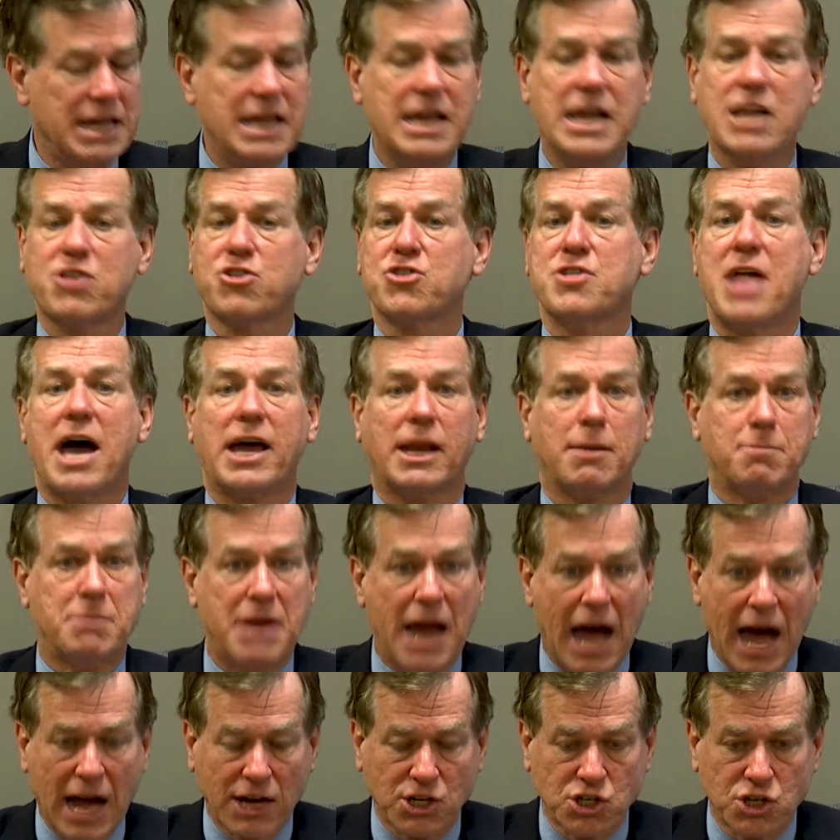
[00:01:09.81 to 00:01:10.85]
it's not
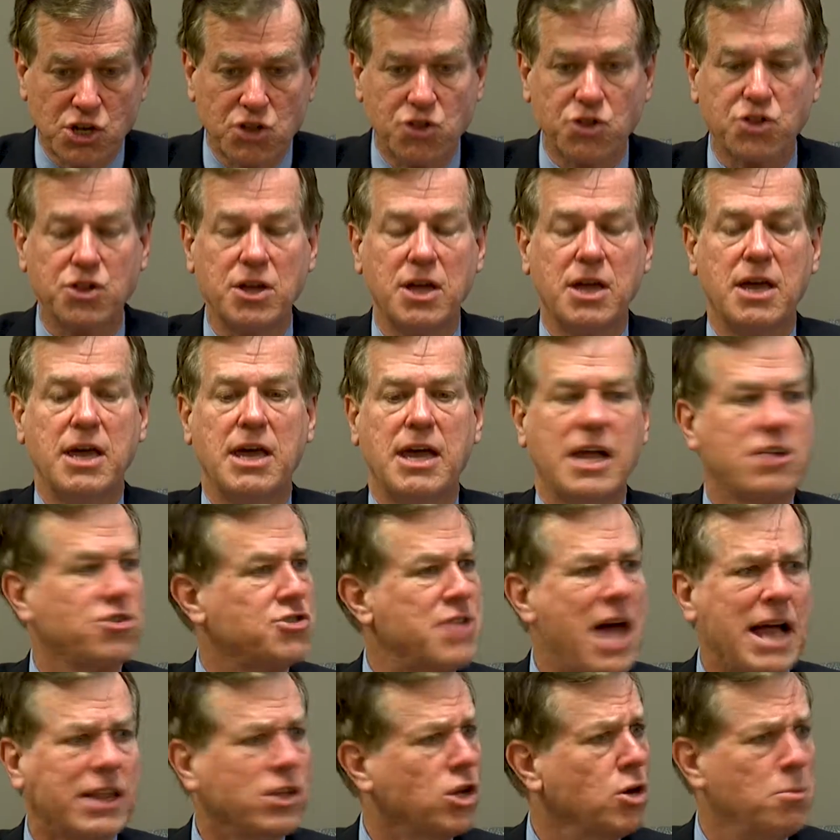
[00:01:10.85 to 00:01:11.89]
obnoxious, it's
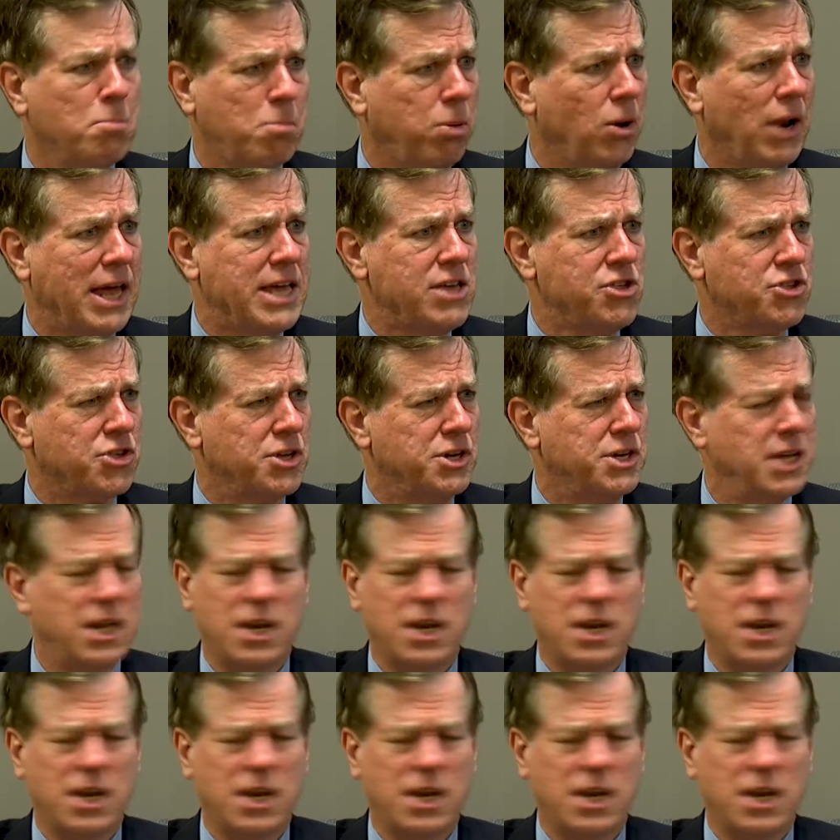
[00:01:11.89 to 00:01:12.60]
not complacent.